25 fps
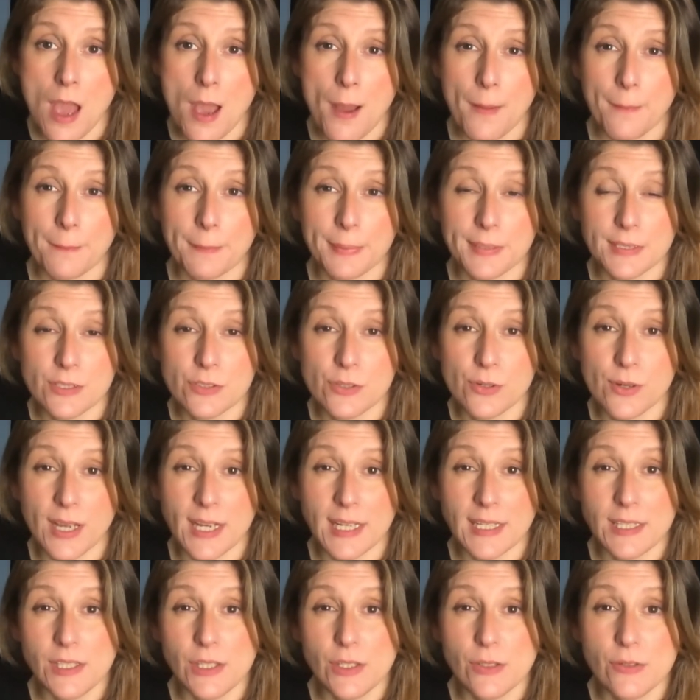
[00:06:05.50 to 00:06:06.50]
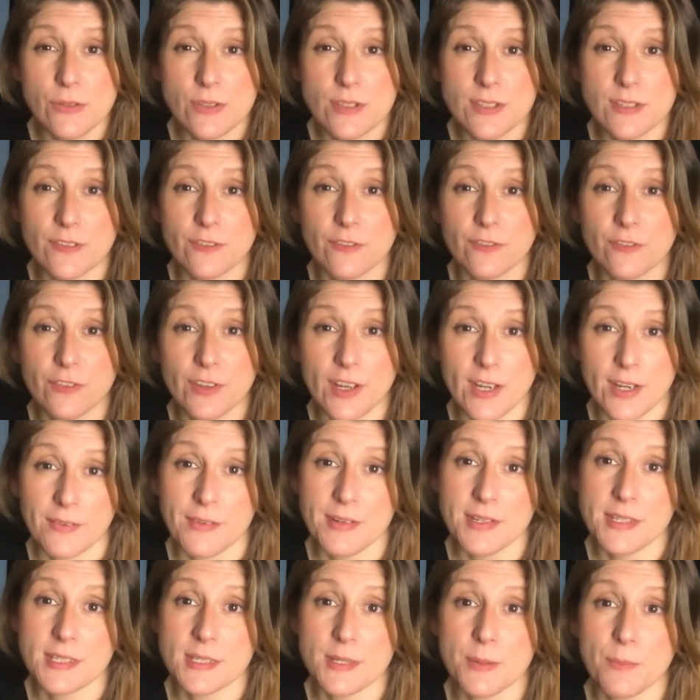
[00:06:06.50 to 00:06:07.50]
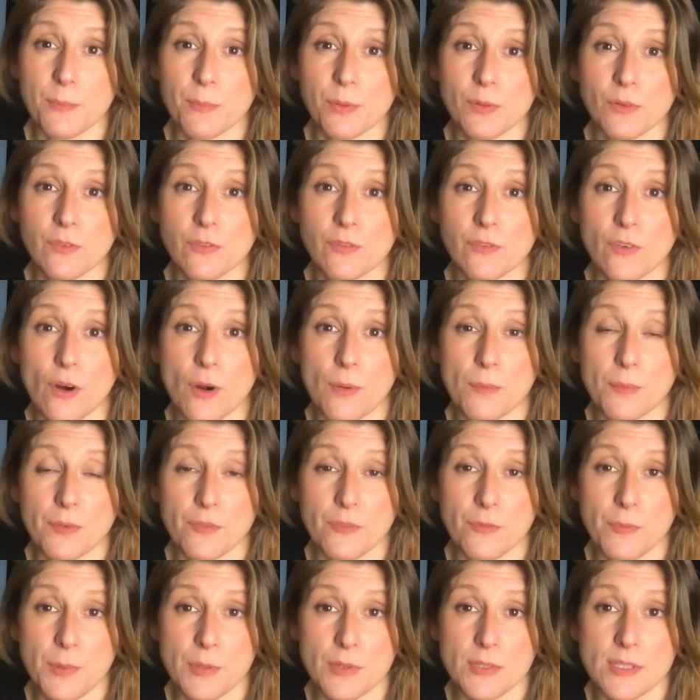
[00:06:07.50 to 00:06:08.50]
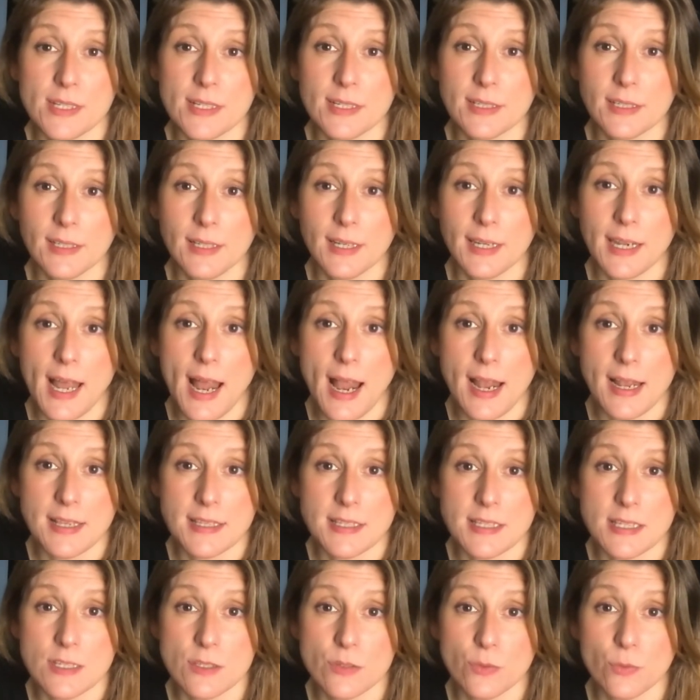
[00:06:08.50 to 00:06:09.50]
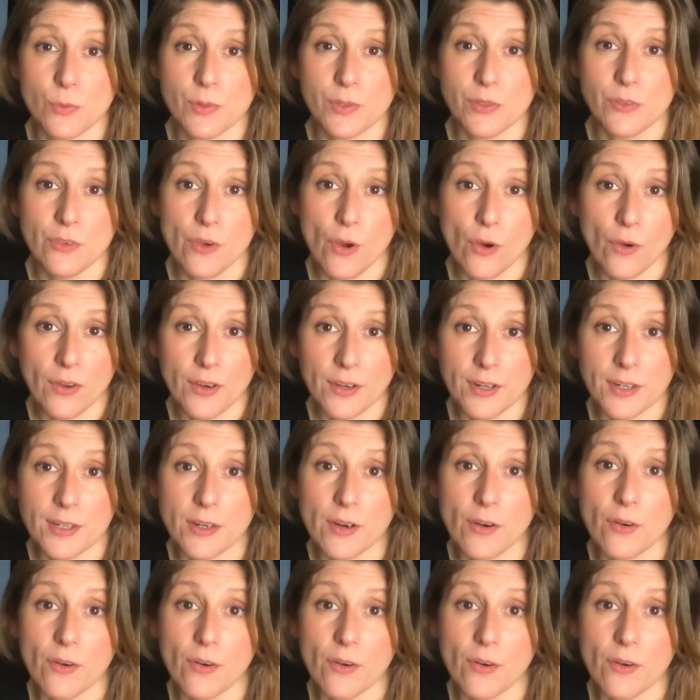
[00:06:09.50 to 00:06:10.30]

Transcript: But you can use a very simple form of musical analysis with younger